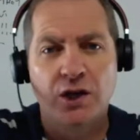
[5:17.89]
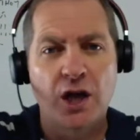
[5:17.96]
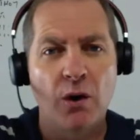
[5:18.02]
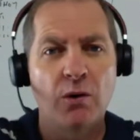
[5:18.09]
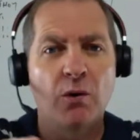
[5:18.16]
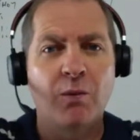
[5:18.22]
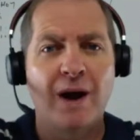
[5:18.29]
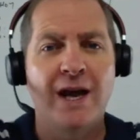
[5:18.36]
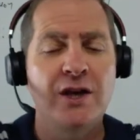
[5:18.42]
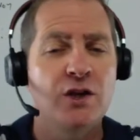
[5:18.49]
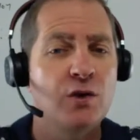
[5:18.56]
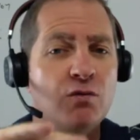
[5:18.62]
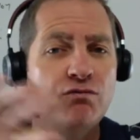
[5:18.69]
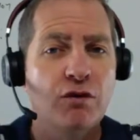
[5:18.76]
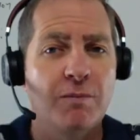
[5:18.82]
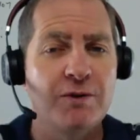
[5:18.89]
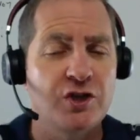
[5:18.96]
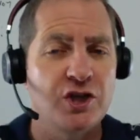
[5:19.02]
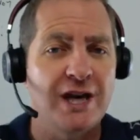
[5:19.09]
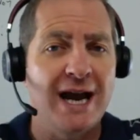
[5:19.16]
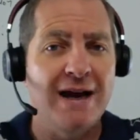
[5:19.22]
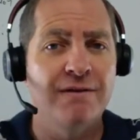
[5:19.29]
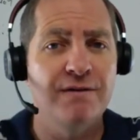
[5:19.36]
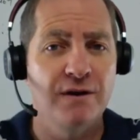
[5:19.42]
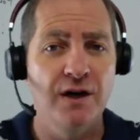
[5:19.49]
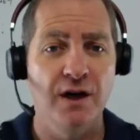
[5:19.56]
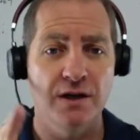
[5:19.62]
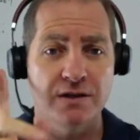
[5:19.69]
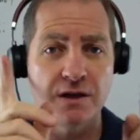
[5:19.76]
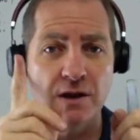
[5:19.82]
away, you rubbishy
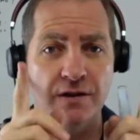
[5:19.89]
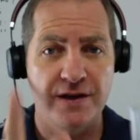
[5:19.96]
advert.